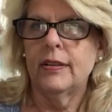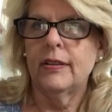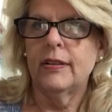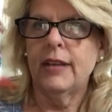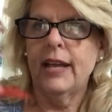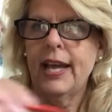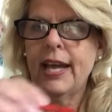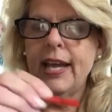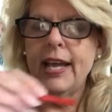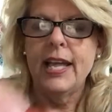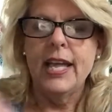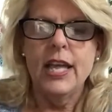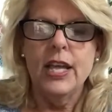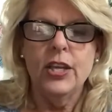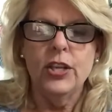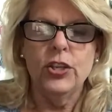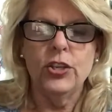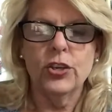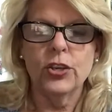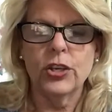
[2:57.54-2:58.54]
Okay,
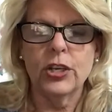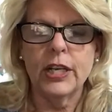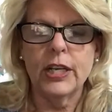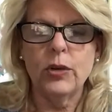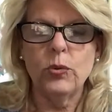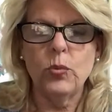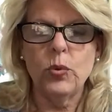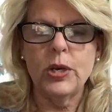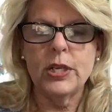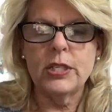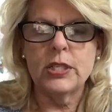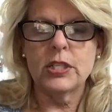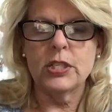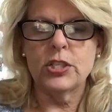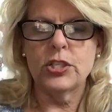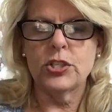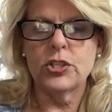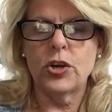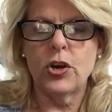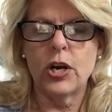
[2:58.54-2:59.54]
you're gonna want to
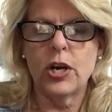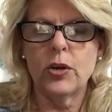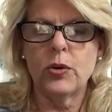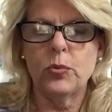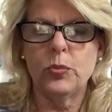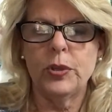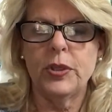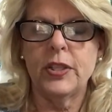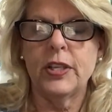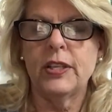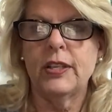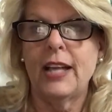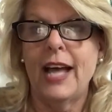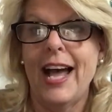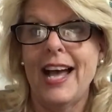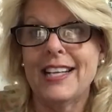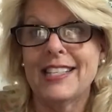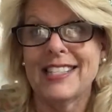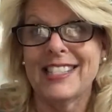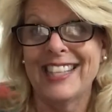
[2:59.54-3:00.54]
start with the
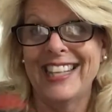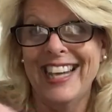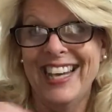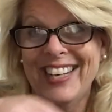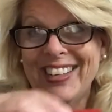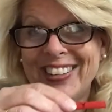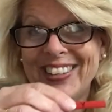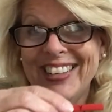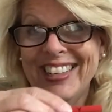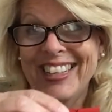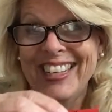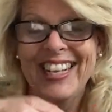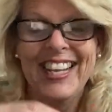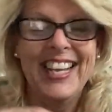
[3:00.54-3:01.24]
last letter